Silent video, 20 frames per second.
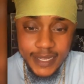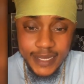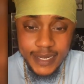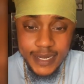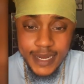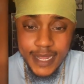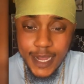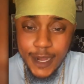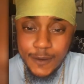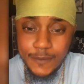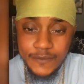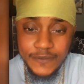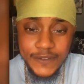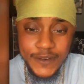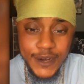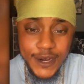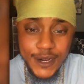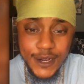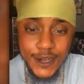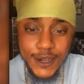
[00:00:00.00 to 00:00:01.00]
Now I'm
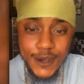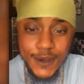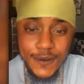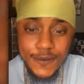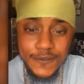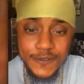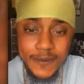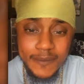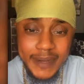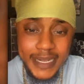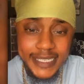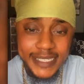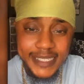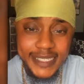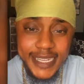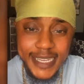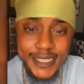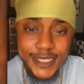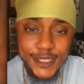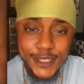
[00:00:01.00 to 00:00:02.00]
for a go for my
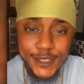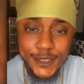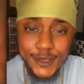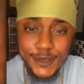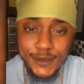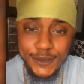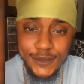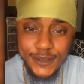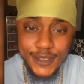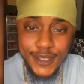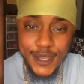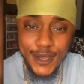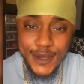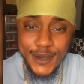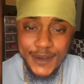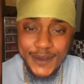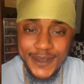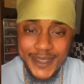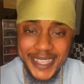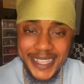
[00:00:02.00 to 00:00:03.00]
stage 2.
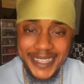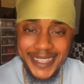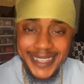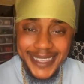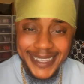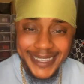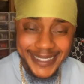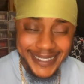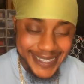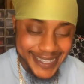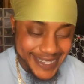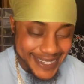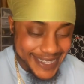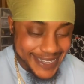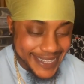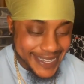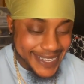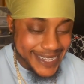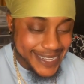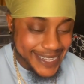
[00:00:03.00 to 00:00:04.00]
So
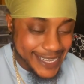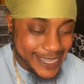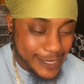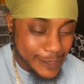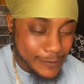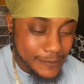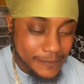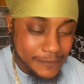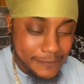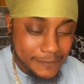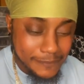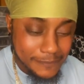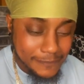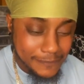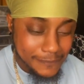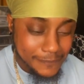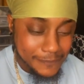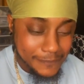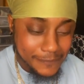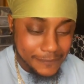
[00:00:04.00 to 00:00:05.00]
I'm
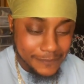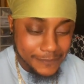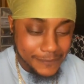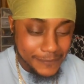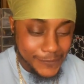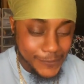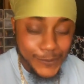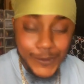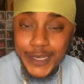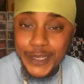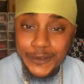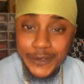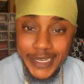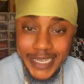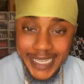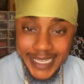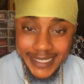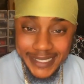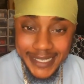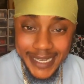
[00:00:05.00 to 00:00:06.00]
really,
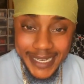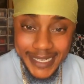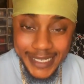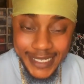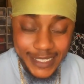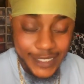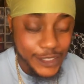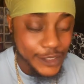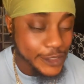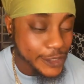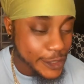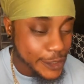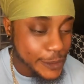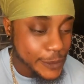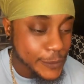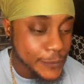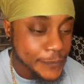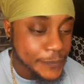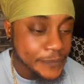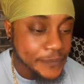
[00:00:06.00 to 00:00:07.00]
really excited.
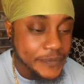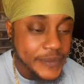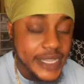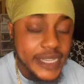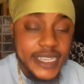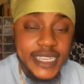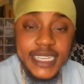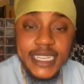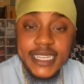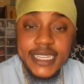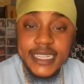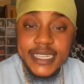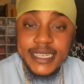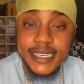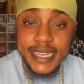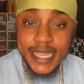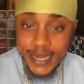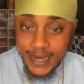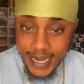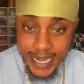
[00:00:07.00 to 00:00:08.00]
So
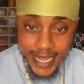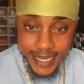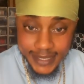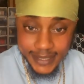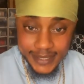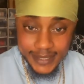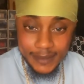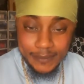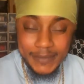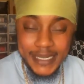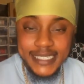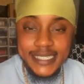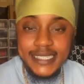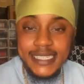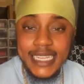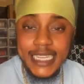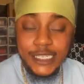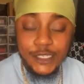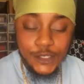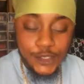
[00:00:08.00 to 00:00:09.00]
now, guys, my
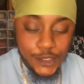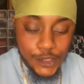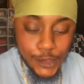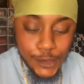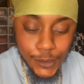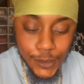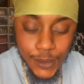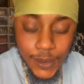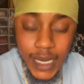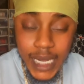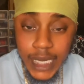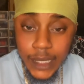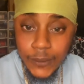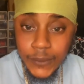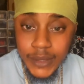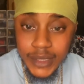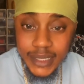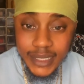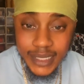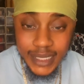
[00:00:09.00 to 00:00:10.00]
stage 2, I
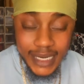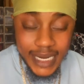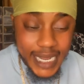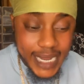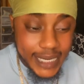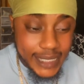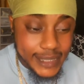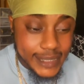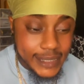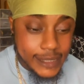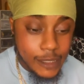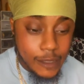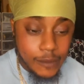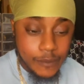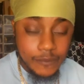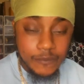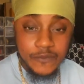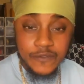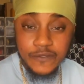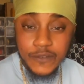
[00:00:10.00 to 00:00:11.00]
will connect
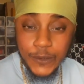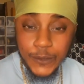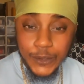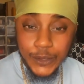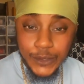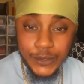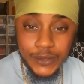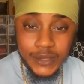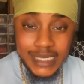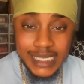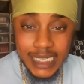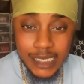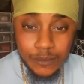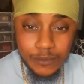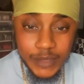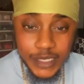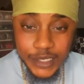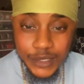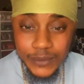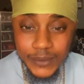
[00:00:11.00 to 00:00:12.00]
some photos in
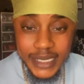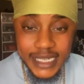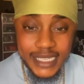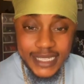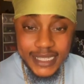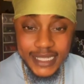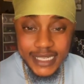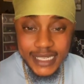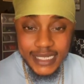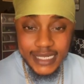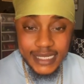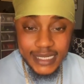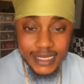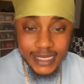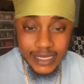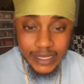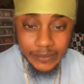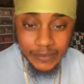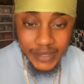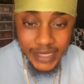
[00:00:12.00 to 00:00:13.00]
between these
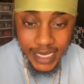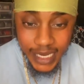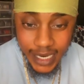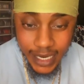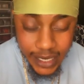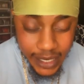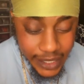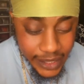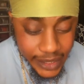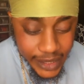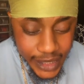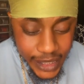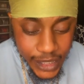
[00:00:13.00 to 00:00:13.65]
clips here